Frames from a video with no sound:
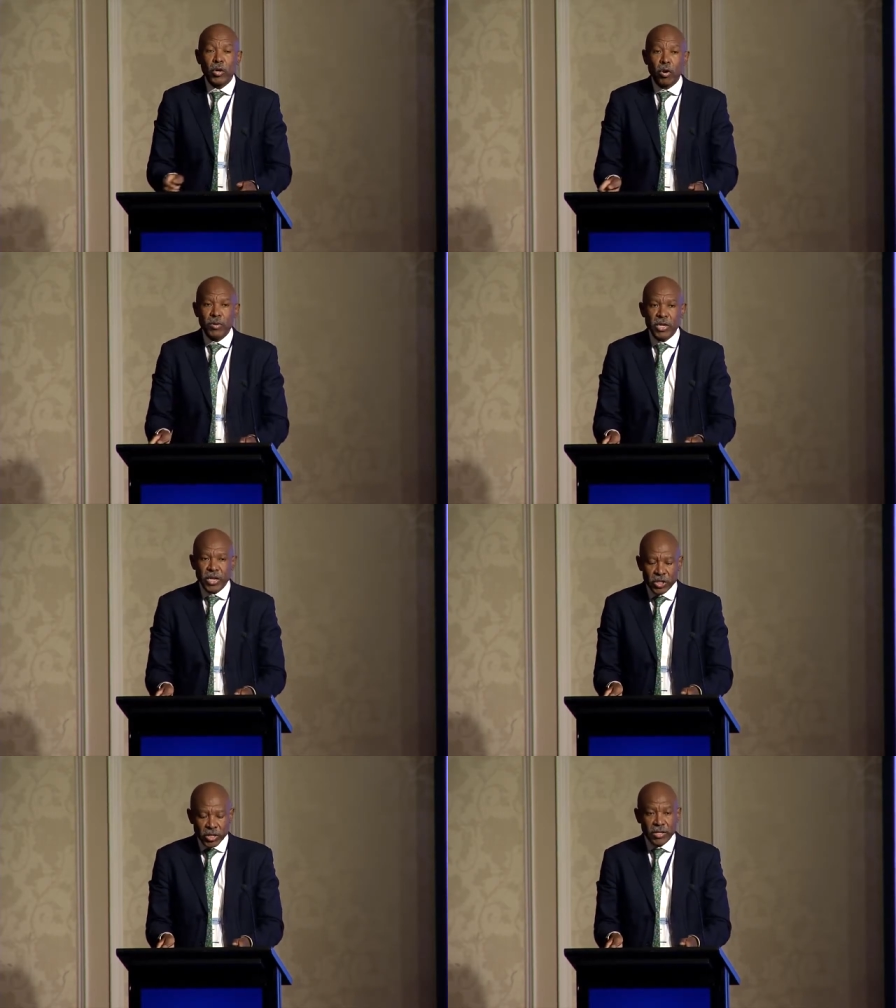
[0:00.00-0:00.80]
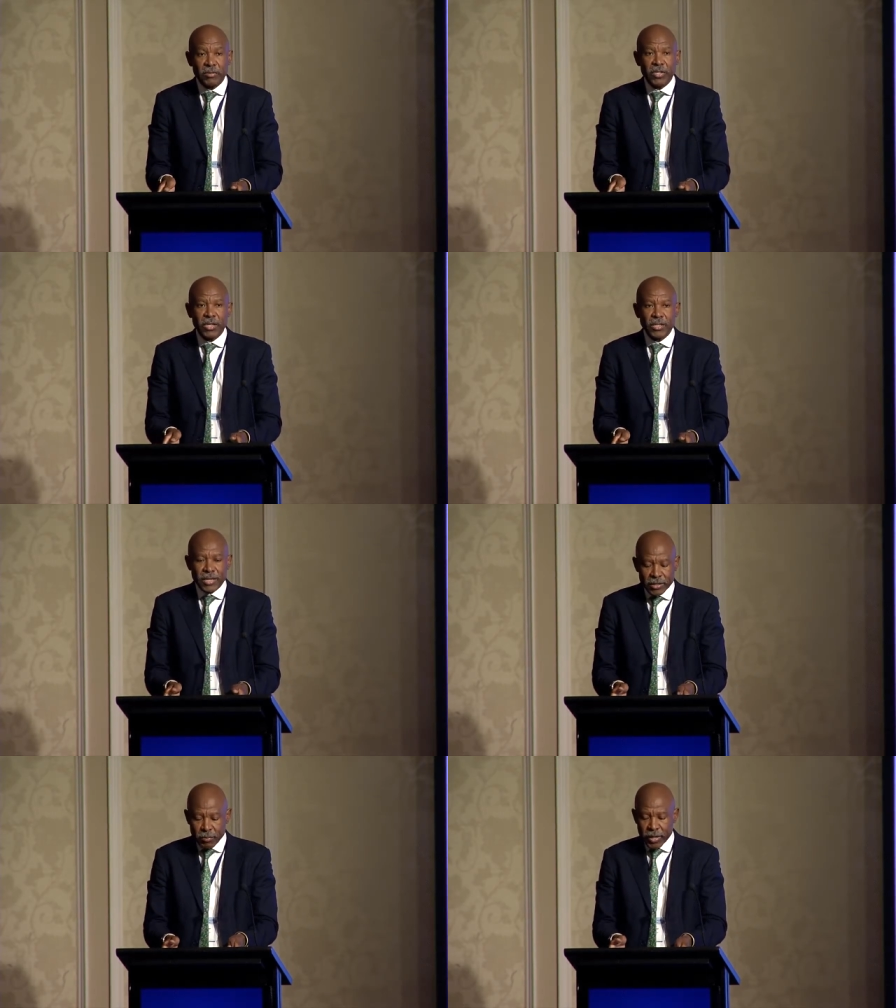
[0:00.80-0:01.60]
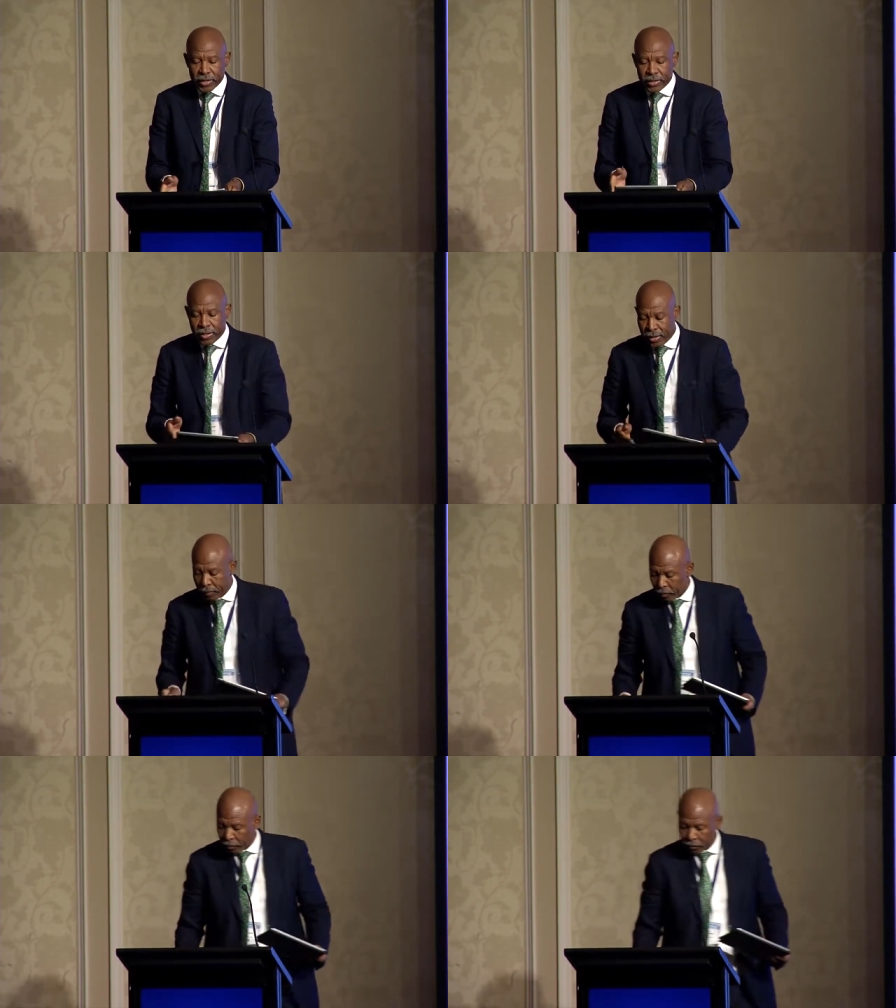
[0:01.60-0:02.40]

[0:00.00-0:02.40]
communication divisions. Let me end it there.